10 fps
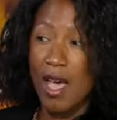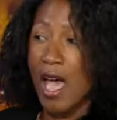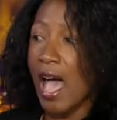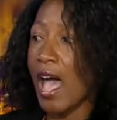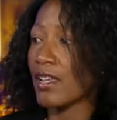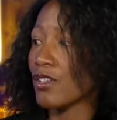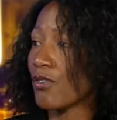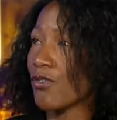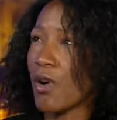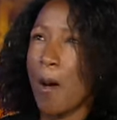And
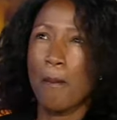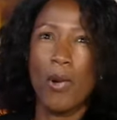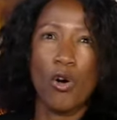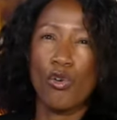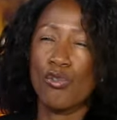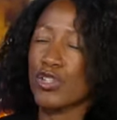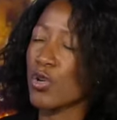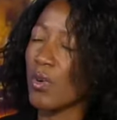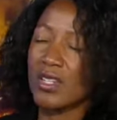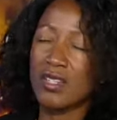from over
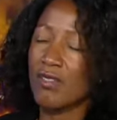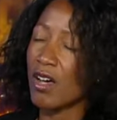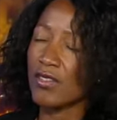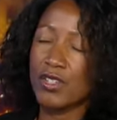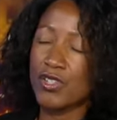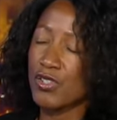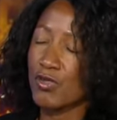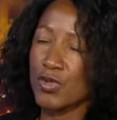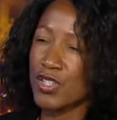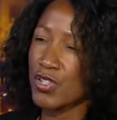25 years of
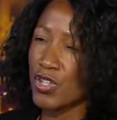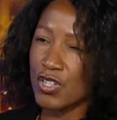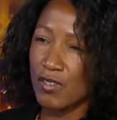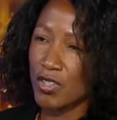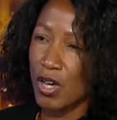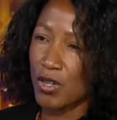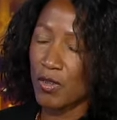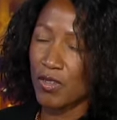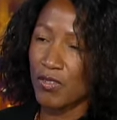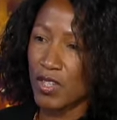research I've done on
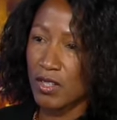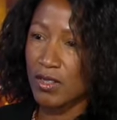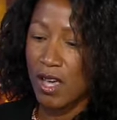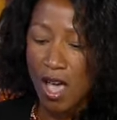the field,